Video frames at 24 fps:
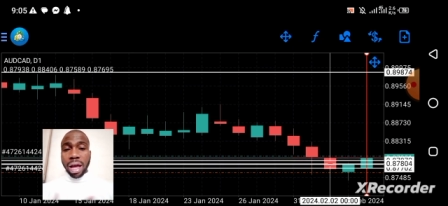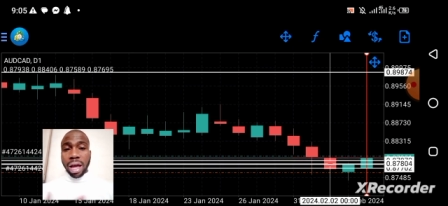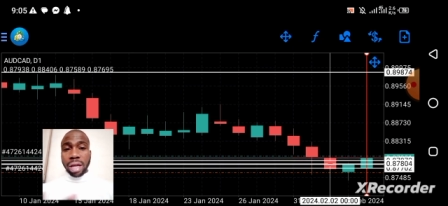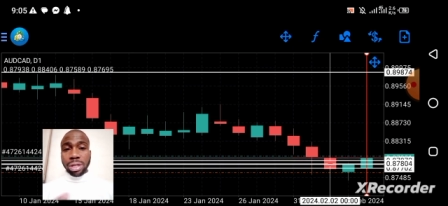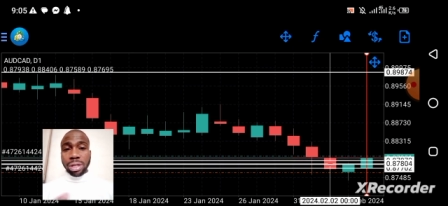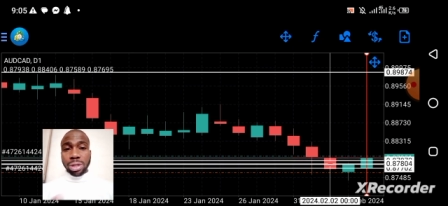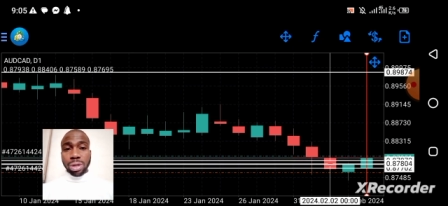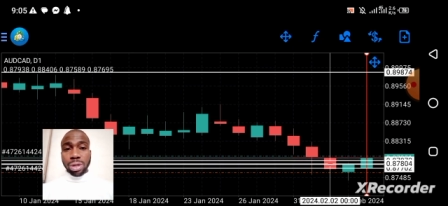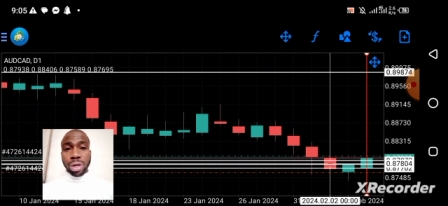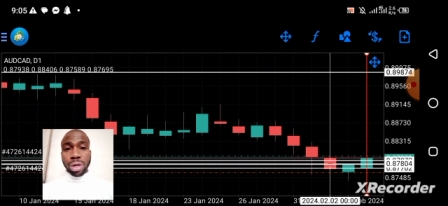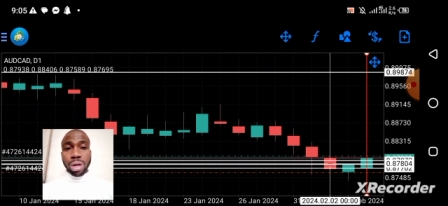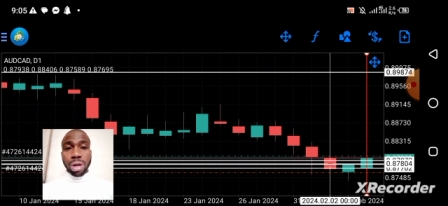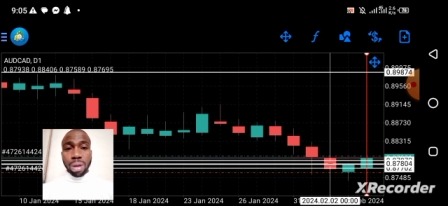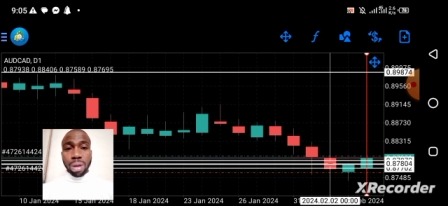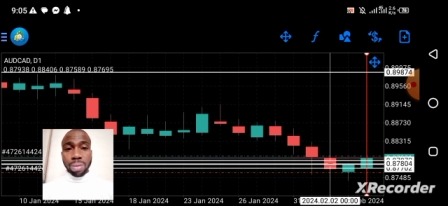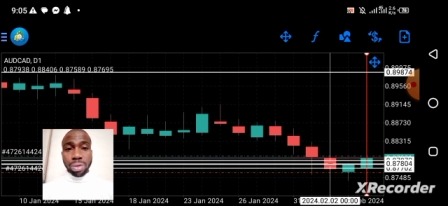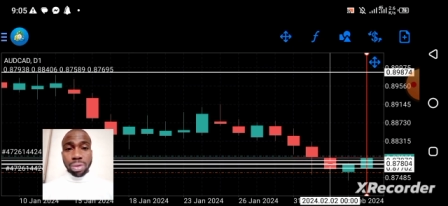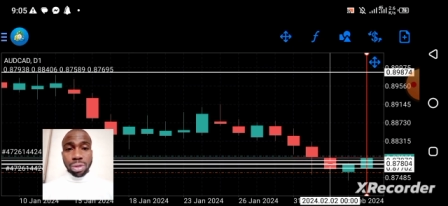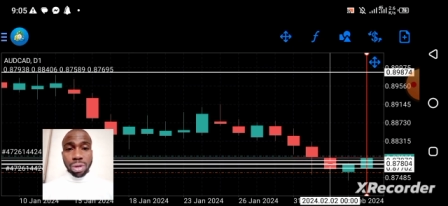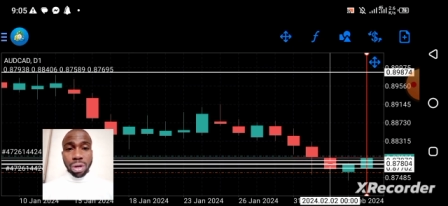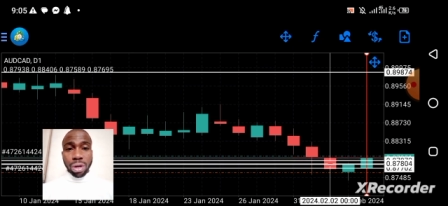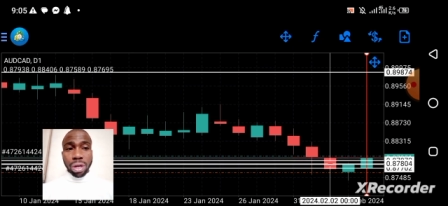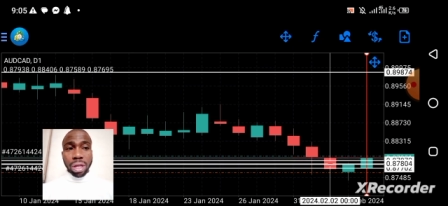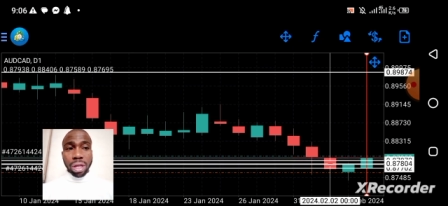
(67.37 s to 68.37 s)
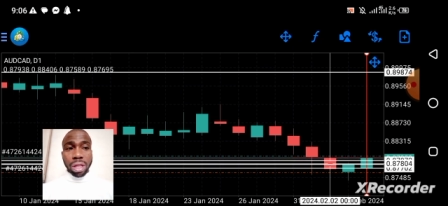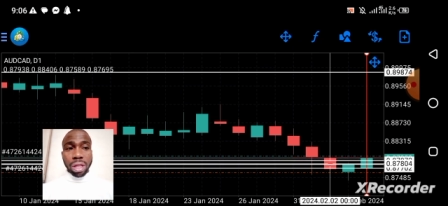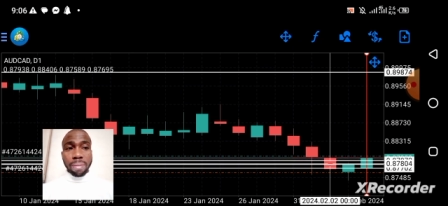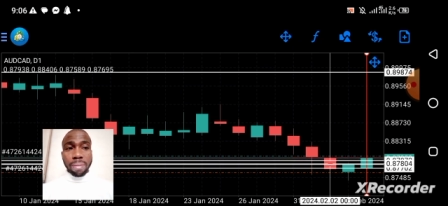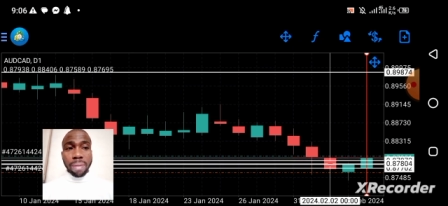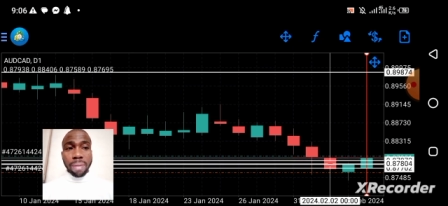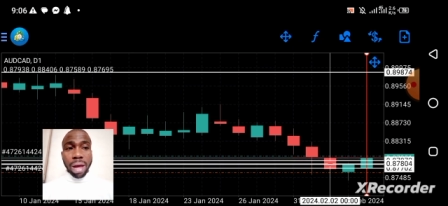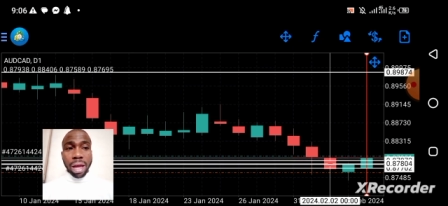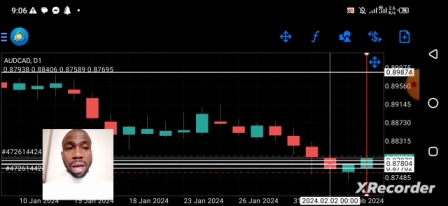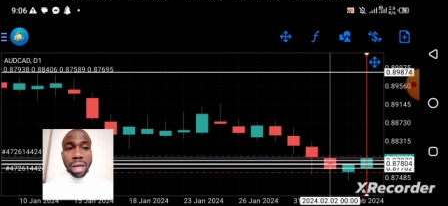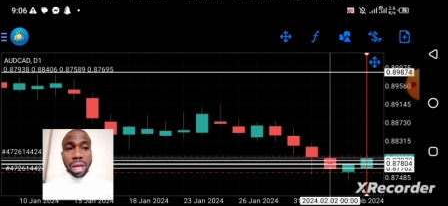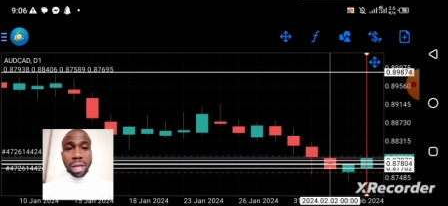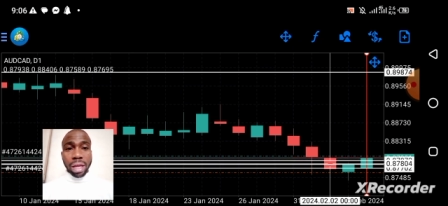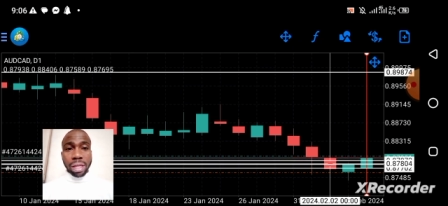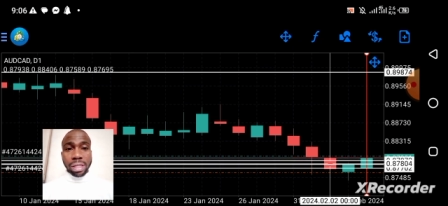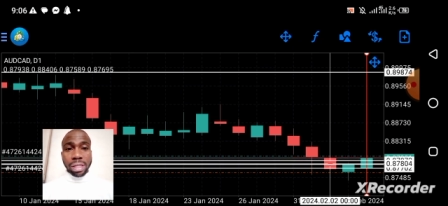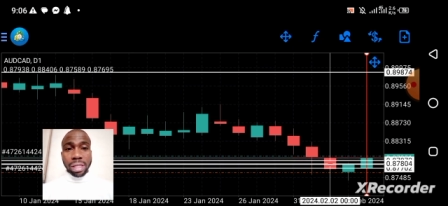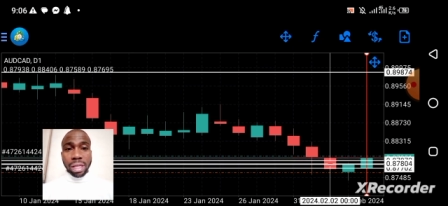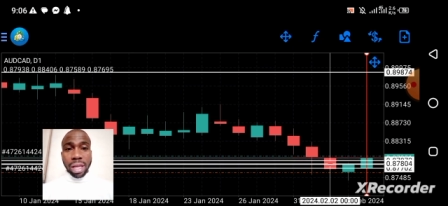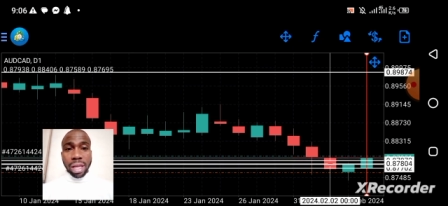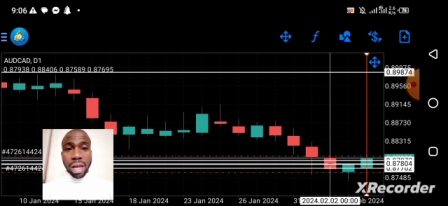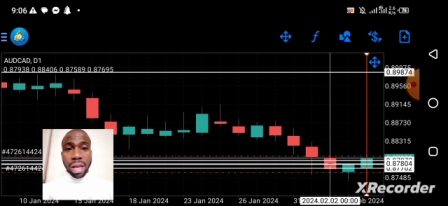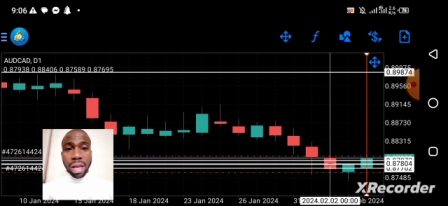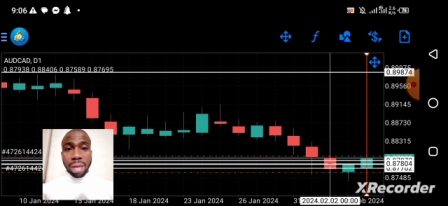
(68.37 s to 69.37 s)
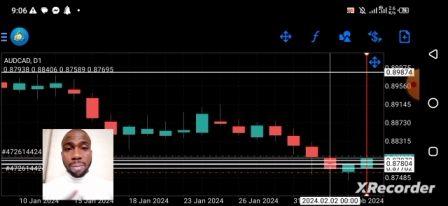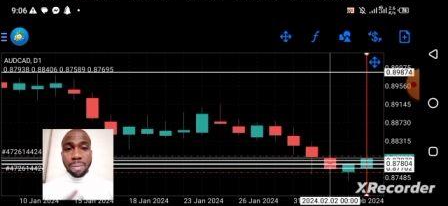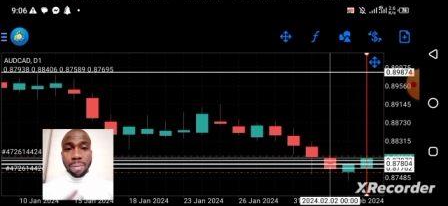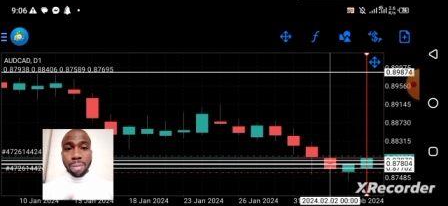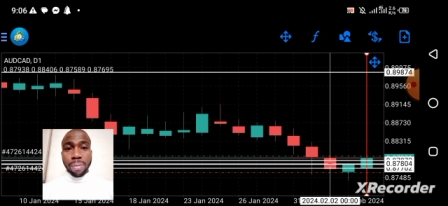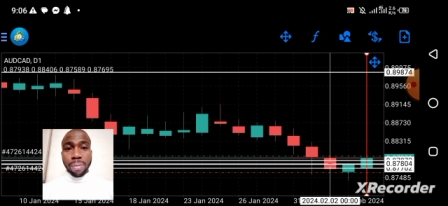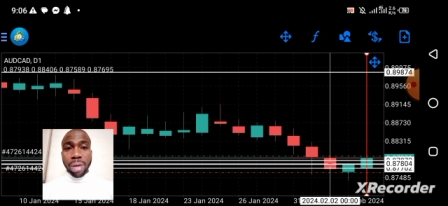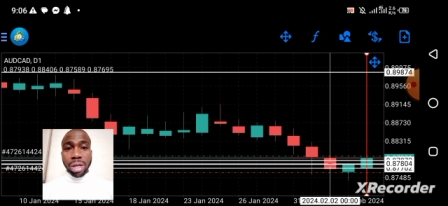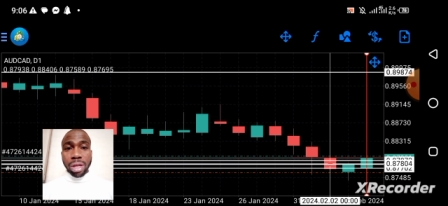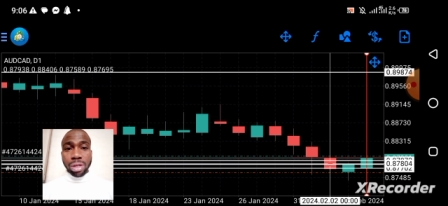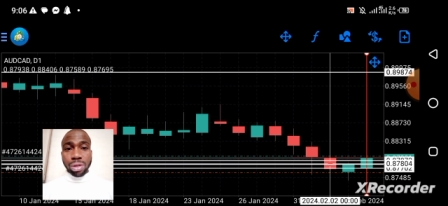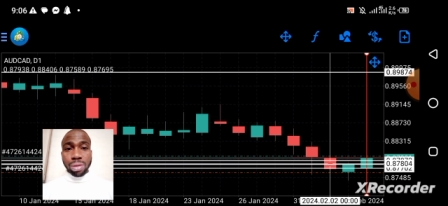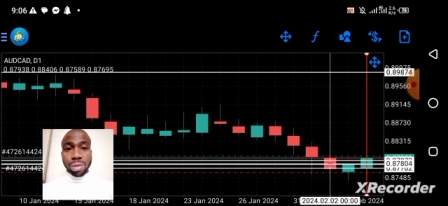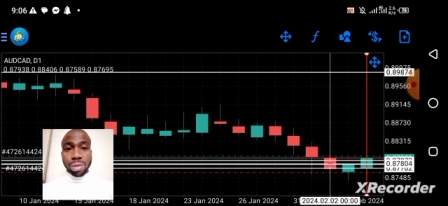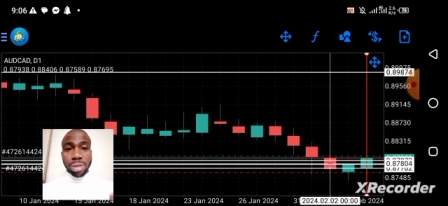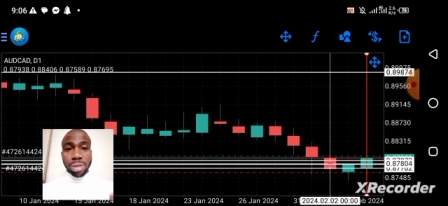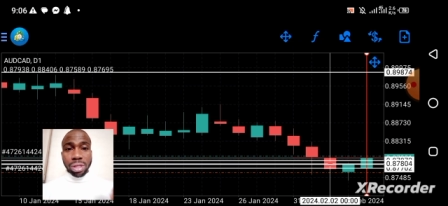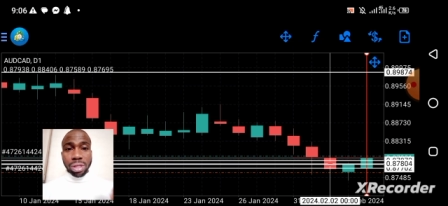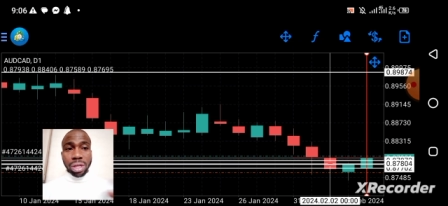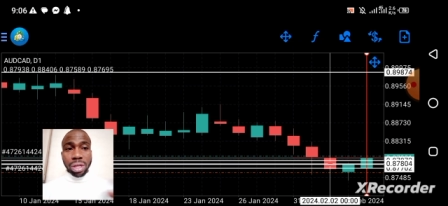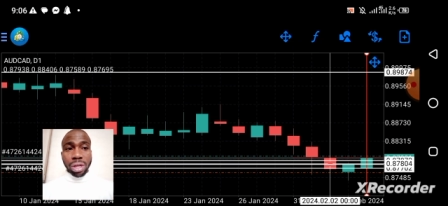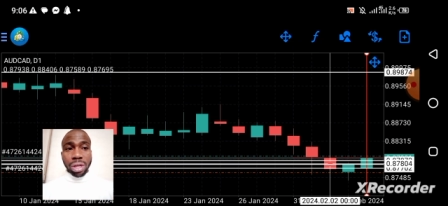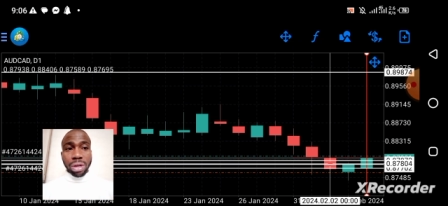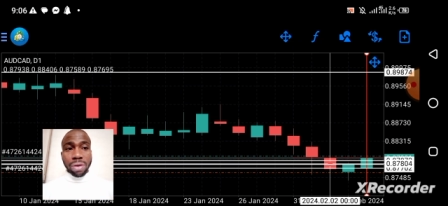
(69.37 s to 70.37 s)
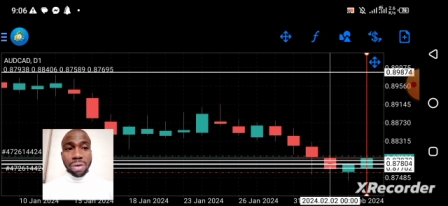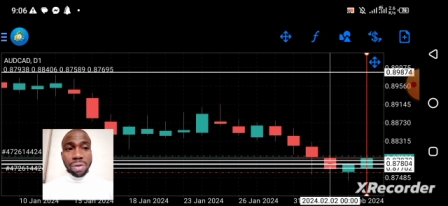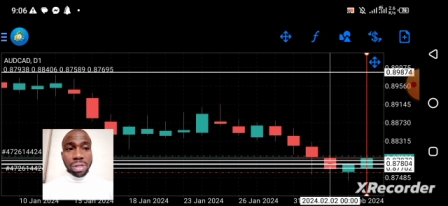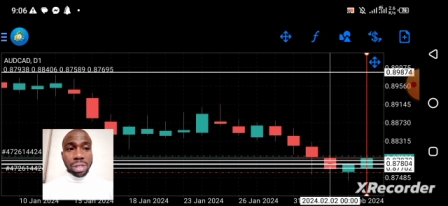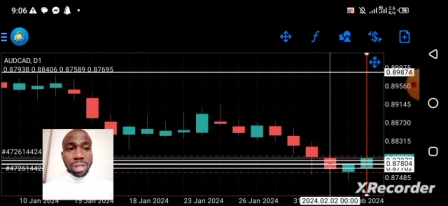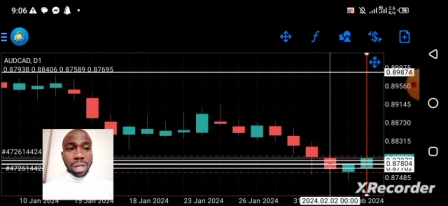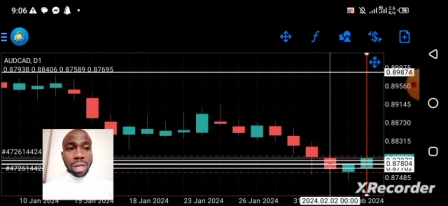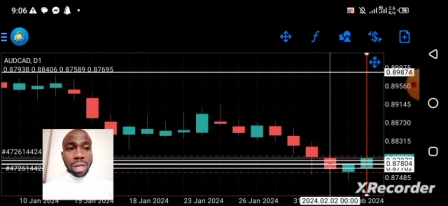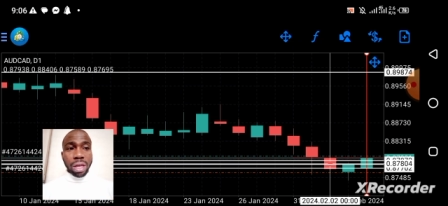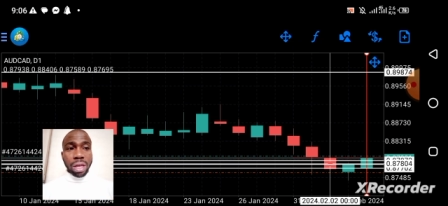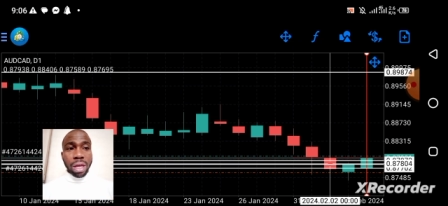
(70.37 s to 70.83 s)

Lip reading: showing up strong in the market, that the momentum is increasing.